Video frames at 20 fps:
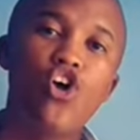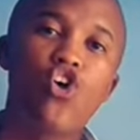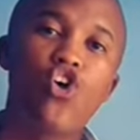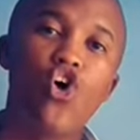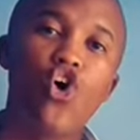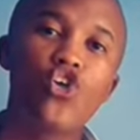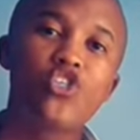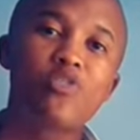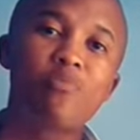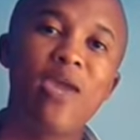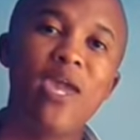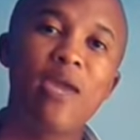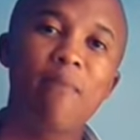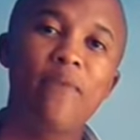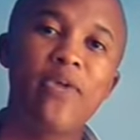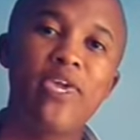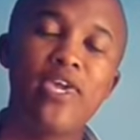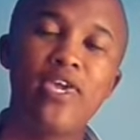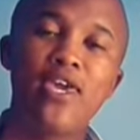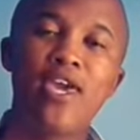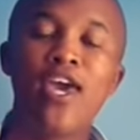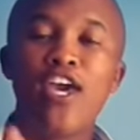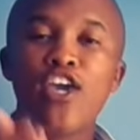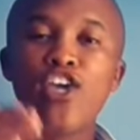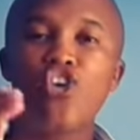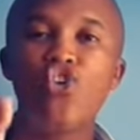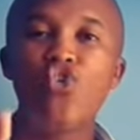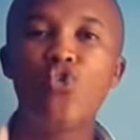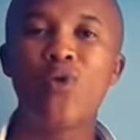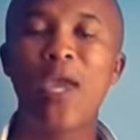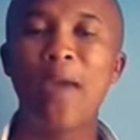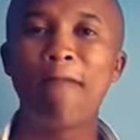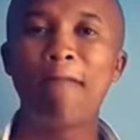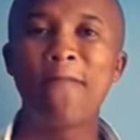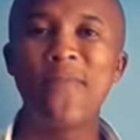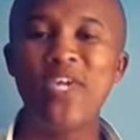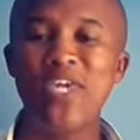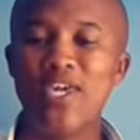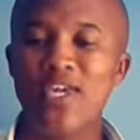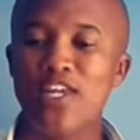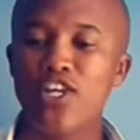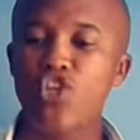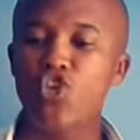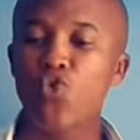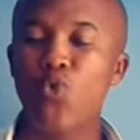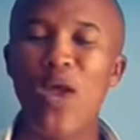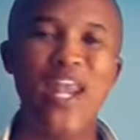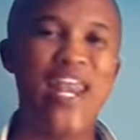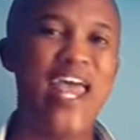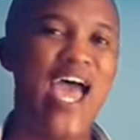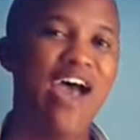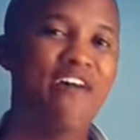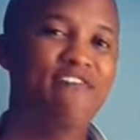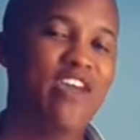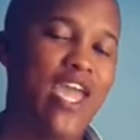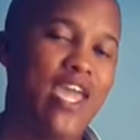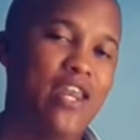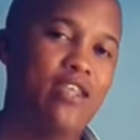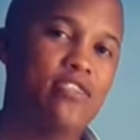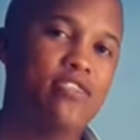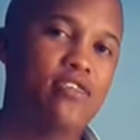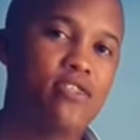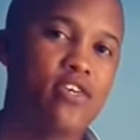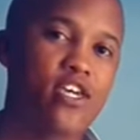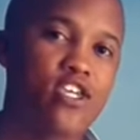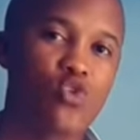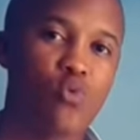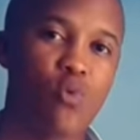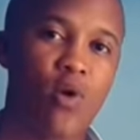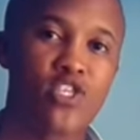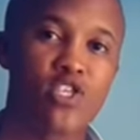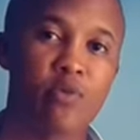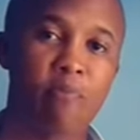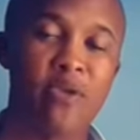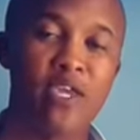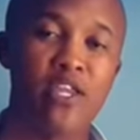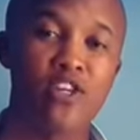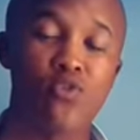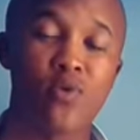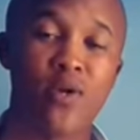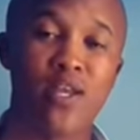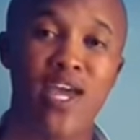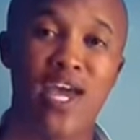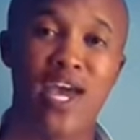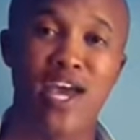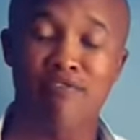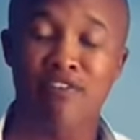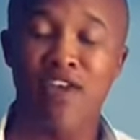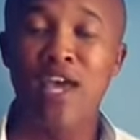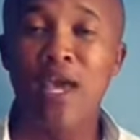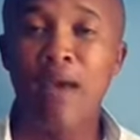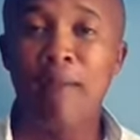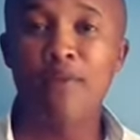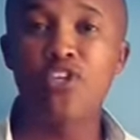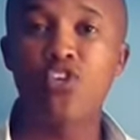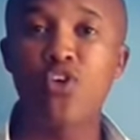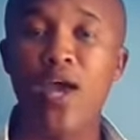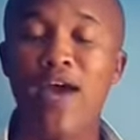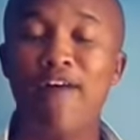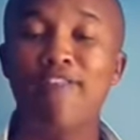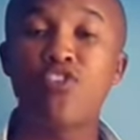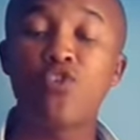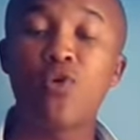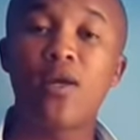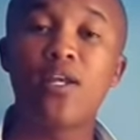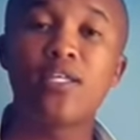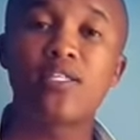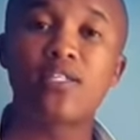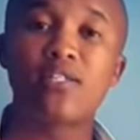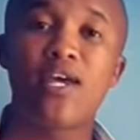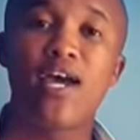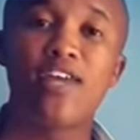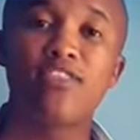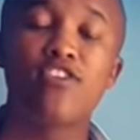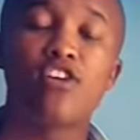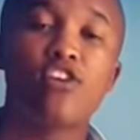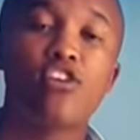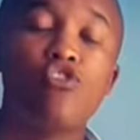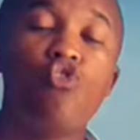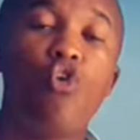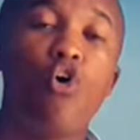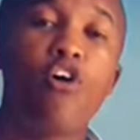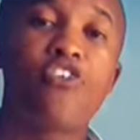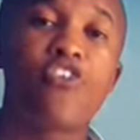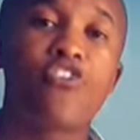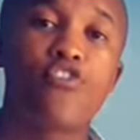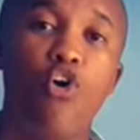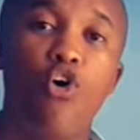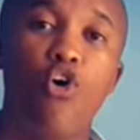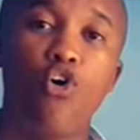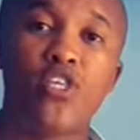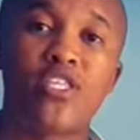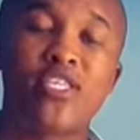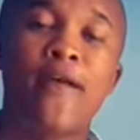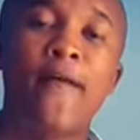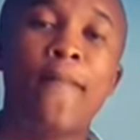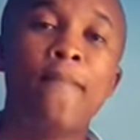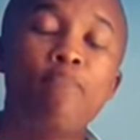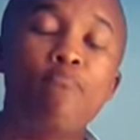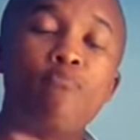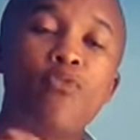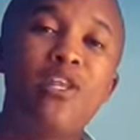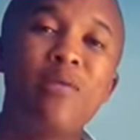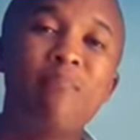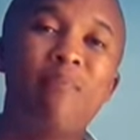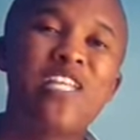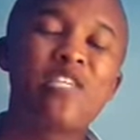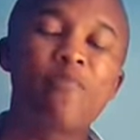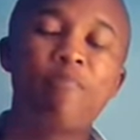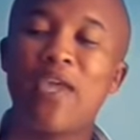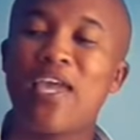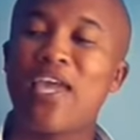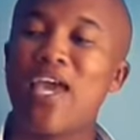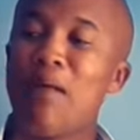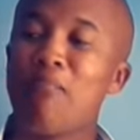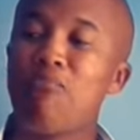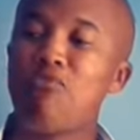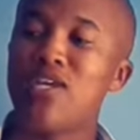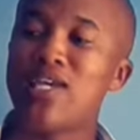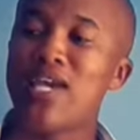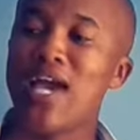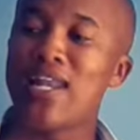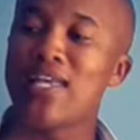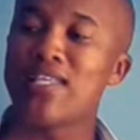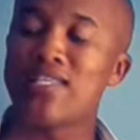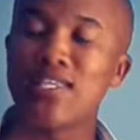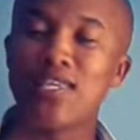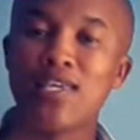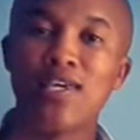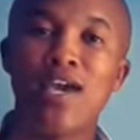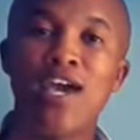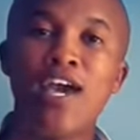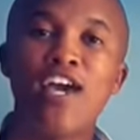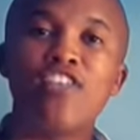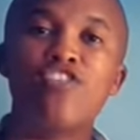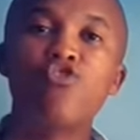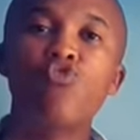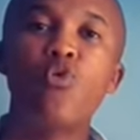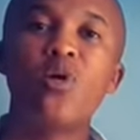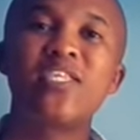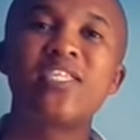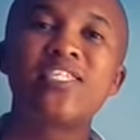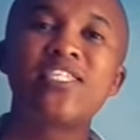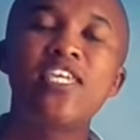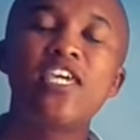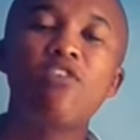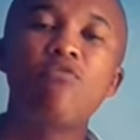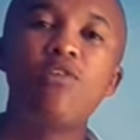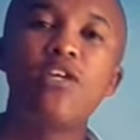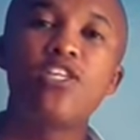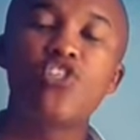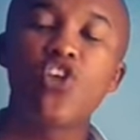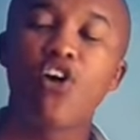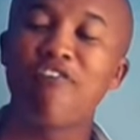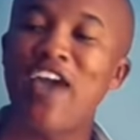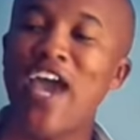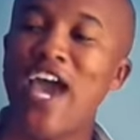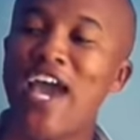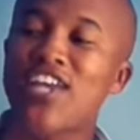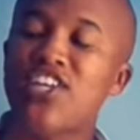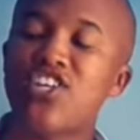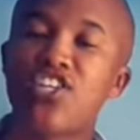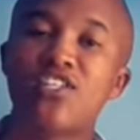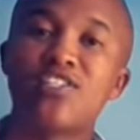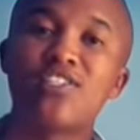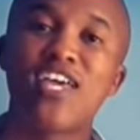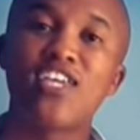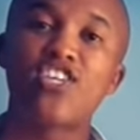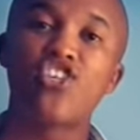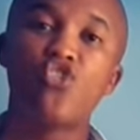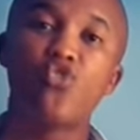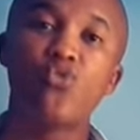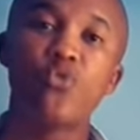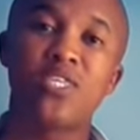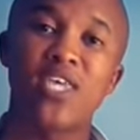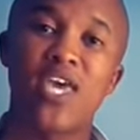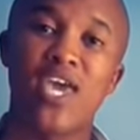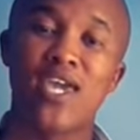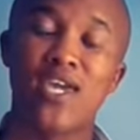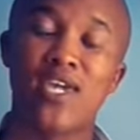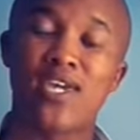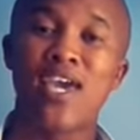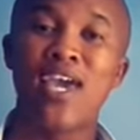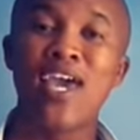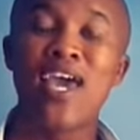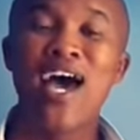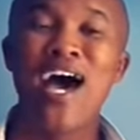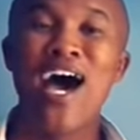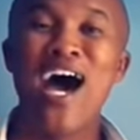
your goals may be, you can be, do, and have anything that you want to be, do, and have. But you have to understand that your thoughts pretty much become reality through a series of actions that you take.